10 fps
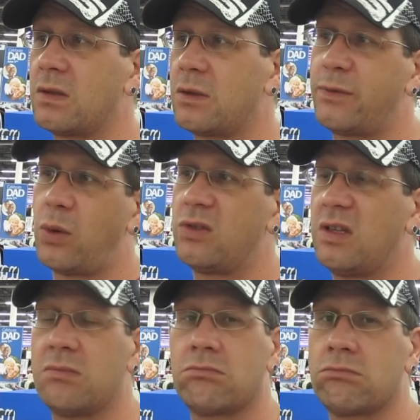or
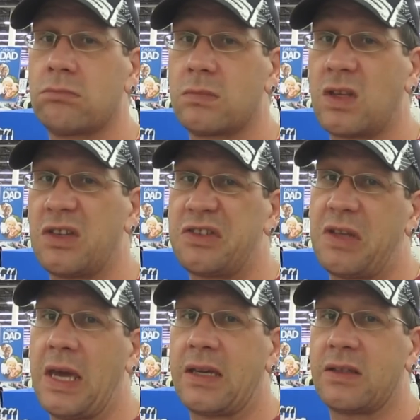4G
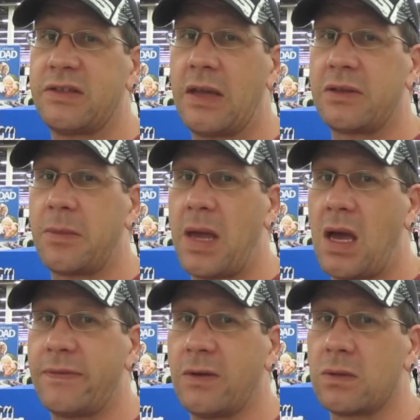because I can tether to
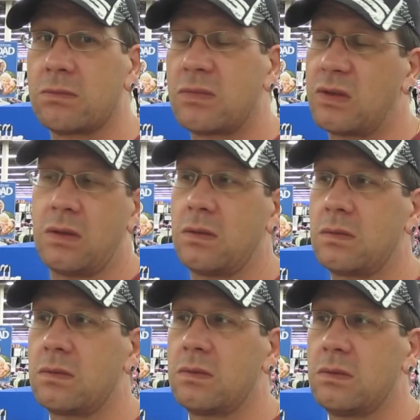my iPhone, so
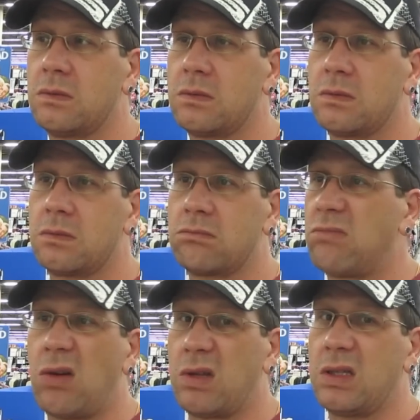
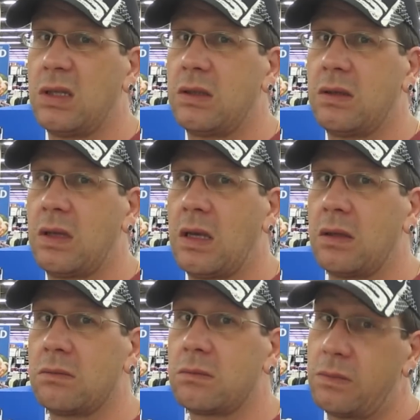I don't really need to do that.
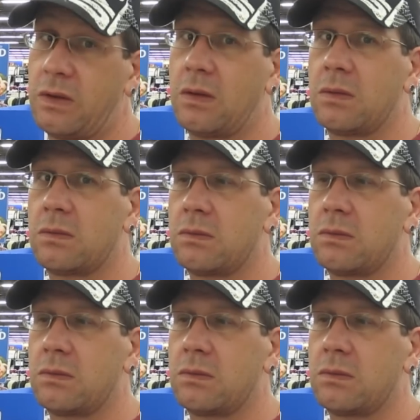So.